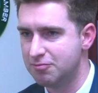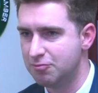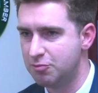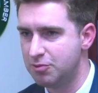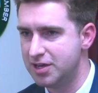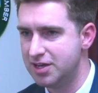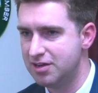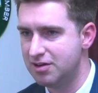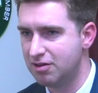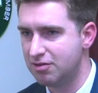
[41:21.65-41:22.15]

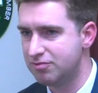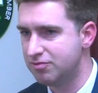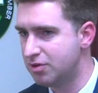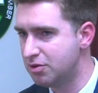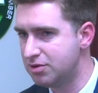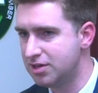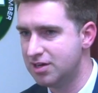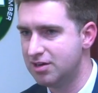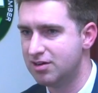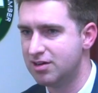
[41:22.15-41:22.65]
We are
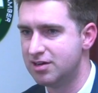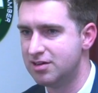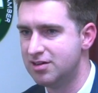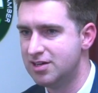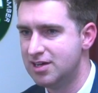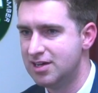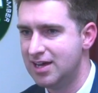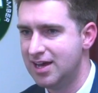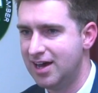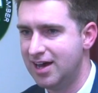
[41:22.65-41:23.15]
voting on,
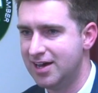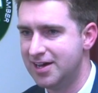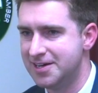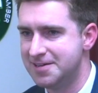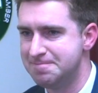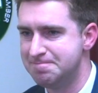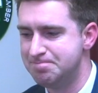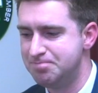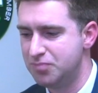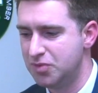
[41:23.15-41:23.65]

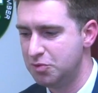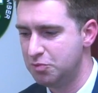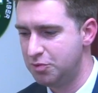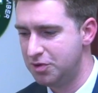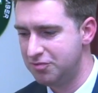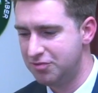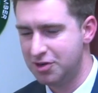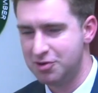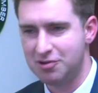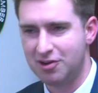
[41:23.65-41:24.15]

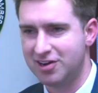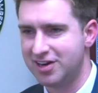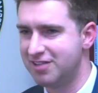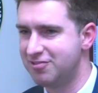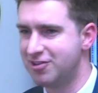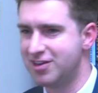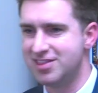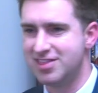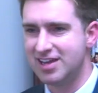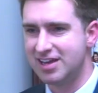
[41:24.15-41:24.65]
we vote on
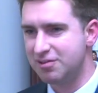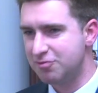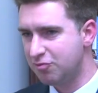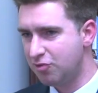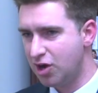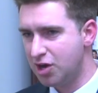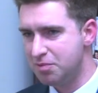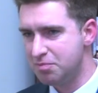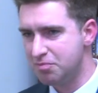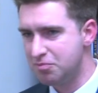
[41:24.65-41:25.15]
everything
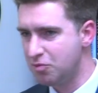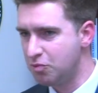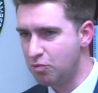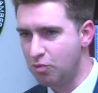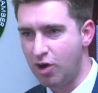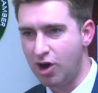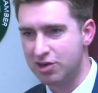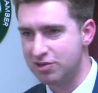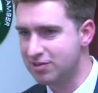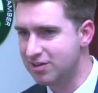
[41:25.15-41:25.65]
from
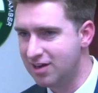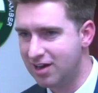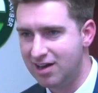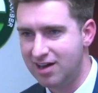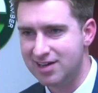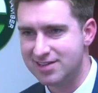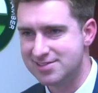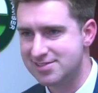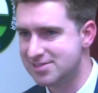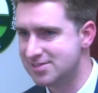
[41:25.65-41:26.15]
water
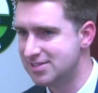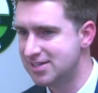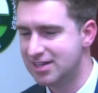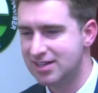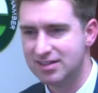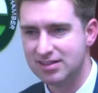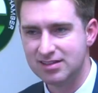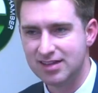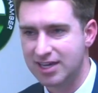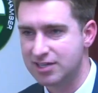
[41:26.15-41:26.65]
costs,
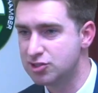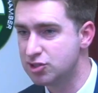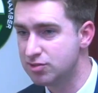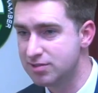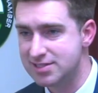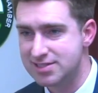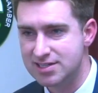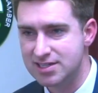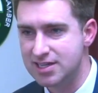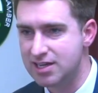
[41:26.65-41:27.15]

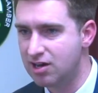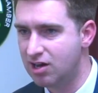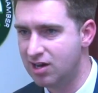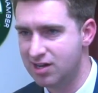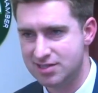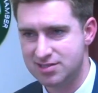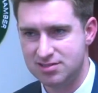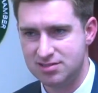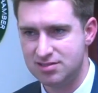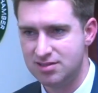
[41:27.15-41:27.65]
electricity
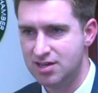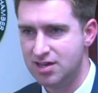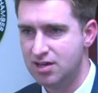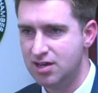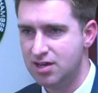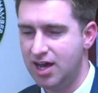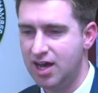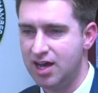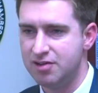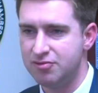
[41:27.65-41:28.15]
costs.
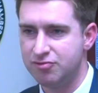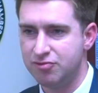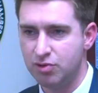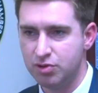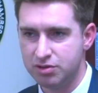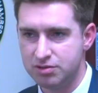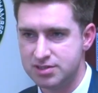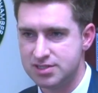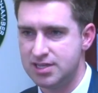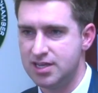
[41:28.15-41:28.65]

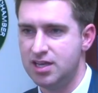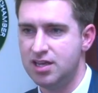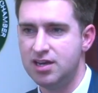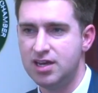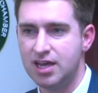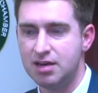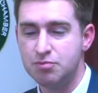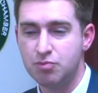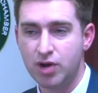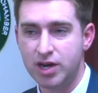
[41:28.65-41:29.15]
Fullerton
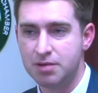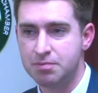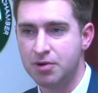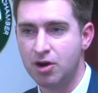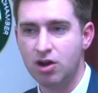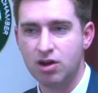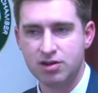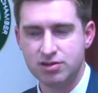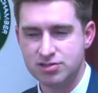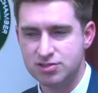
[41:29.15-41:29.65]
and Buena
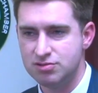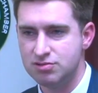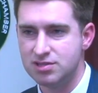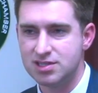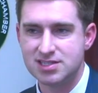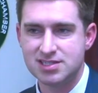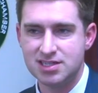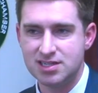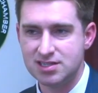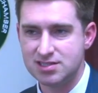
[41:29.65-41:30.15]
Park are two of
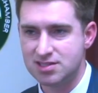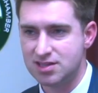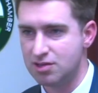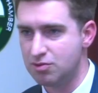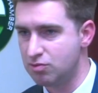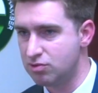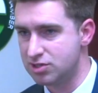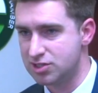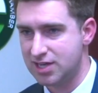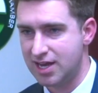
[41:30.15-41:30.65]
the cities in the
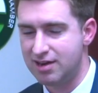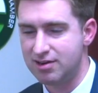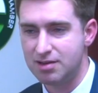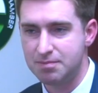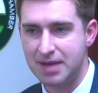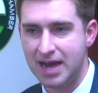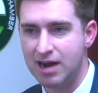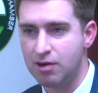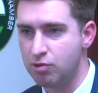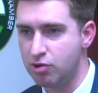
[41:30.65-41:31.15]
Orange County
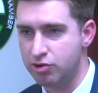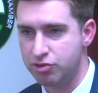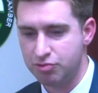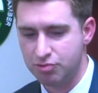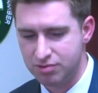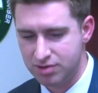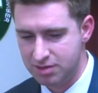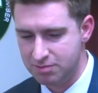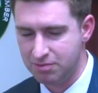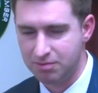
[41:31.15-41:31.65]
Power
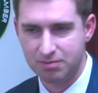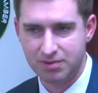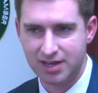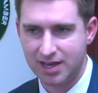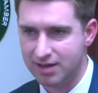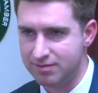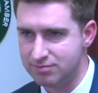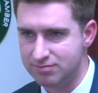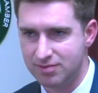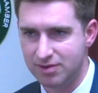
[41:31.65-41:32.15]
Authority, where we
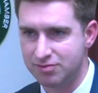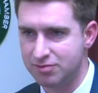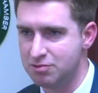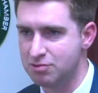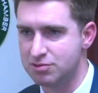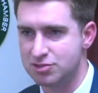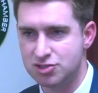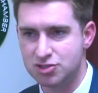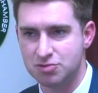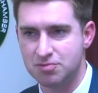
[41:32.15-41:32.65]
have, of
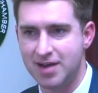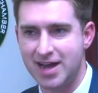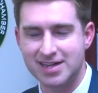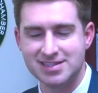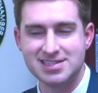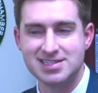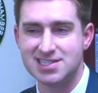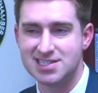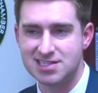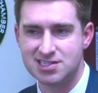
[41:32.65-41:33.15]
course,
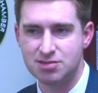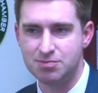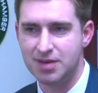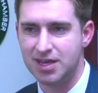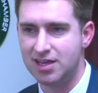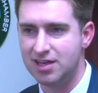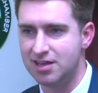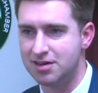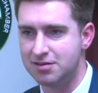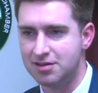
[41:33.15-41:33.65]
direct
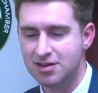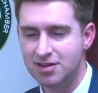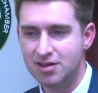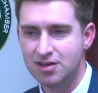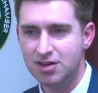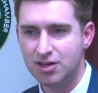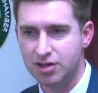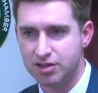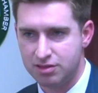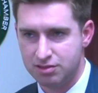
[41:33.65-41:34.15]
decision-making
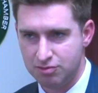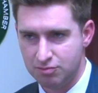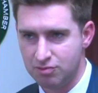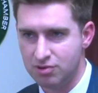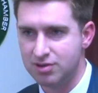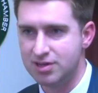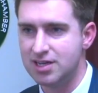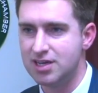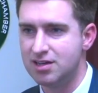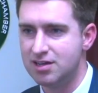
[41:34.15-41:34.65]

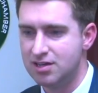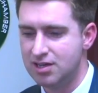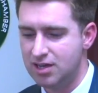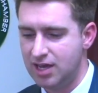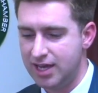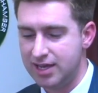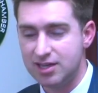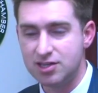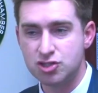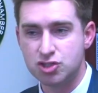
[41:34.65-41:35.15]
authority
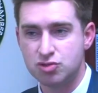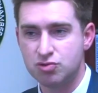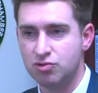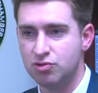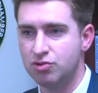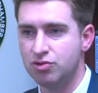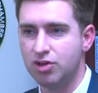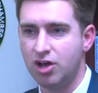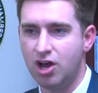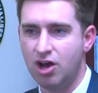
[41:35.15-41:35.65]
and
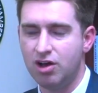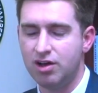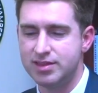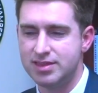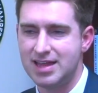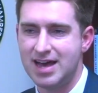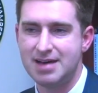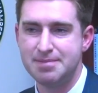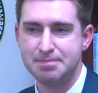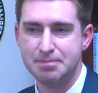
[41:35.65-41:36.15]
control
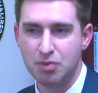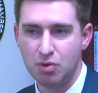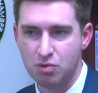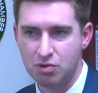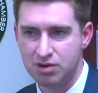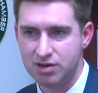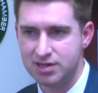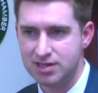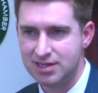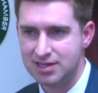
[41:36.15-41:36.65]
on that
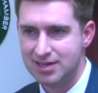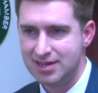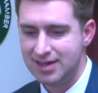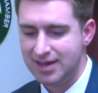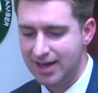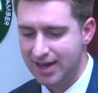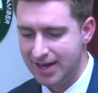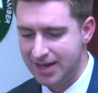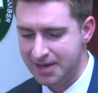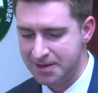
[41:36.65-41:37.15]
board.
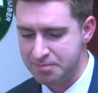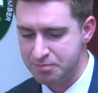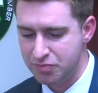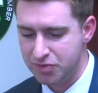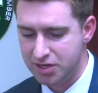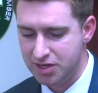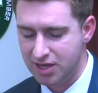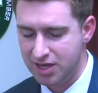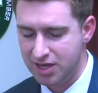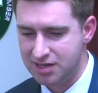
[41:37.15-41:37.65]
And
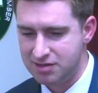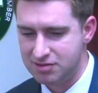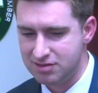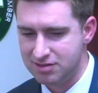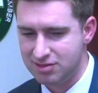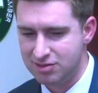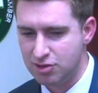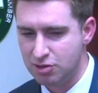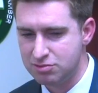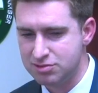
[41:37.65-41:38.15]

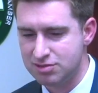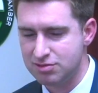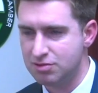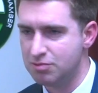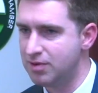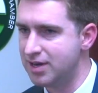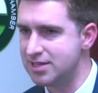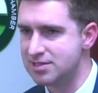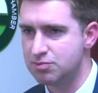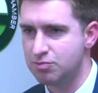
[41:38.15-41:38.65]
those are the
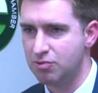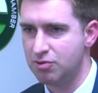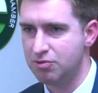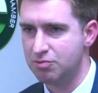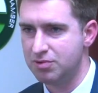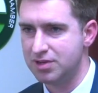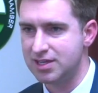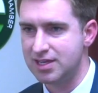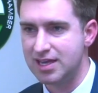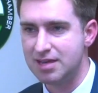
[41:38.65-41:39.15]
ways we're
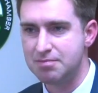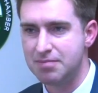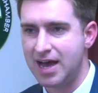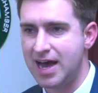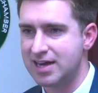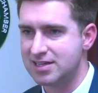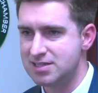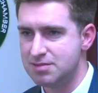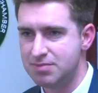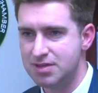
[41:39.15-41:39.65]
really
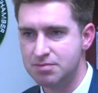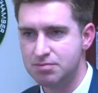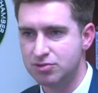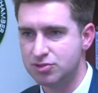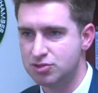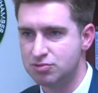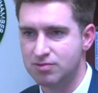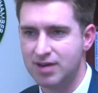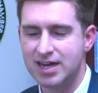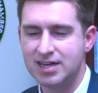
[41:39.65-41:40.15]
impacting people
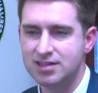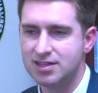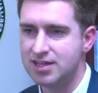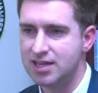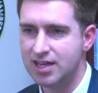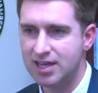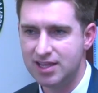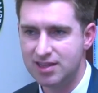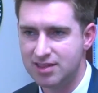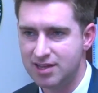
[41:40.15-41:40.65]

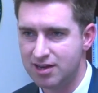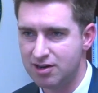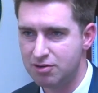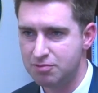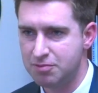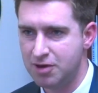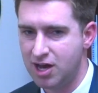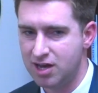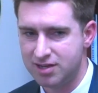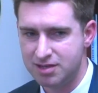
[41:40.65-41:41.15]
directly in their
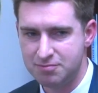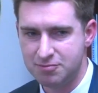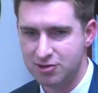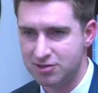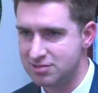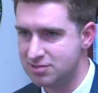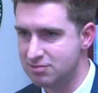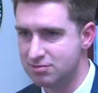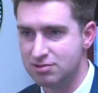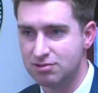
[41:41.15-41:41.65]

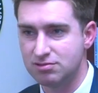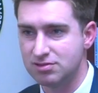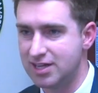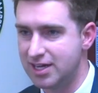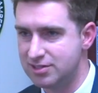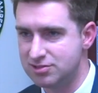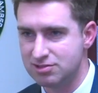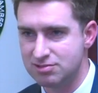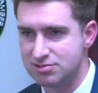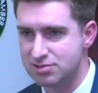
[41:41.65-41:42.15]
pocketbooks or in their
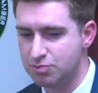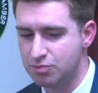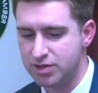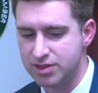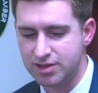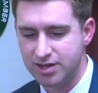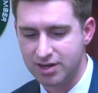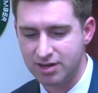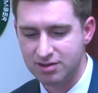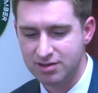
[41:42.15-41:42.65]
ledgers
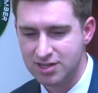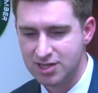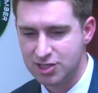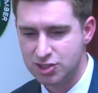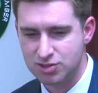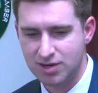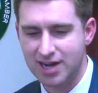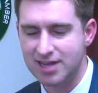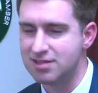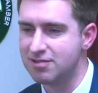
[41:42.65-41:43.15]
when they're
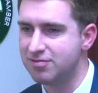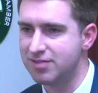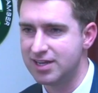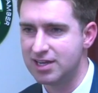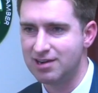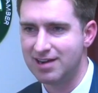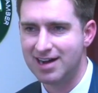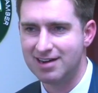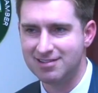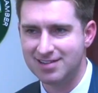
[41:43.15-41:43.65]
trying to
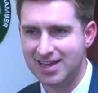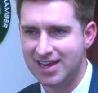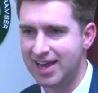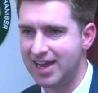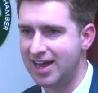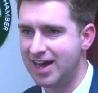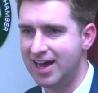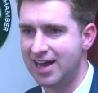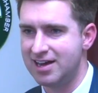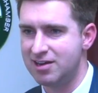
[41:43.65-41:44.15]
figure out, can
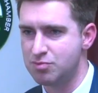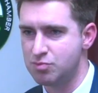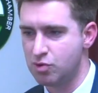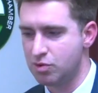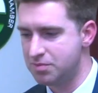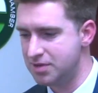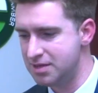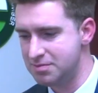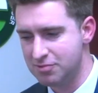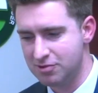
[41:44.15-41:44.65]
I hire
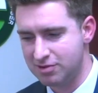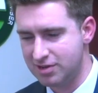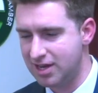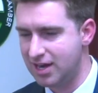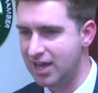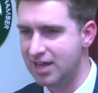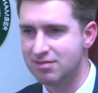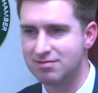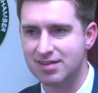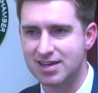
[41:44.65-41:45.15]
more people? Can
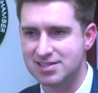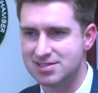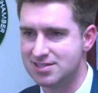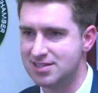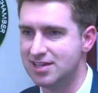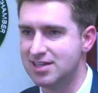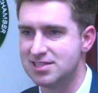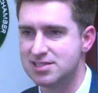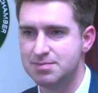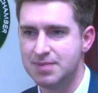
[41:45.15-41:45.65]
I invest
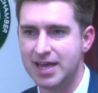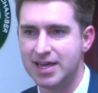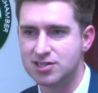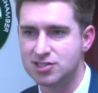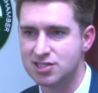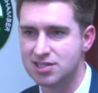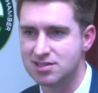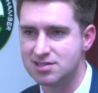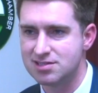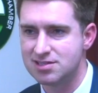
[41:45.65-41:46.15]
in
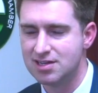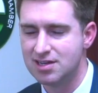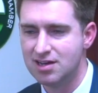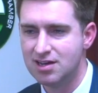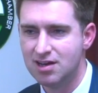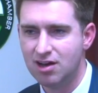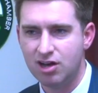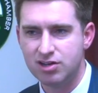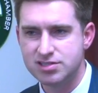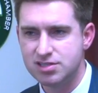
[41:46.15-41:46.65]
expansions?
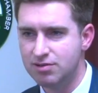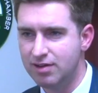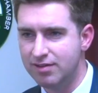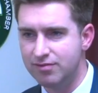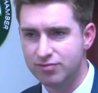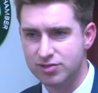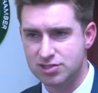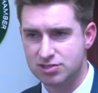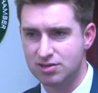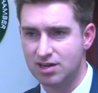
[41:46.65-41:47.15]
Also,
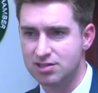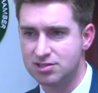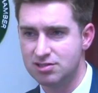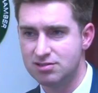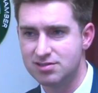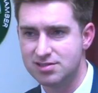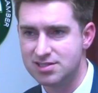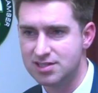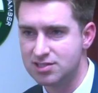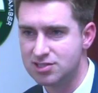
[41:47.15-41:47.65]
infrastructure
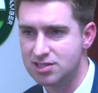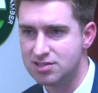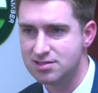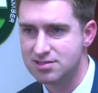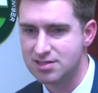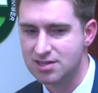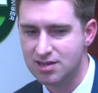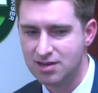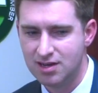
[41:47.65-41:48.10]
decisions.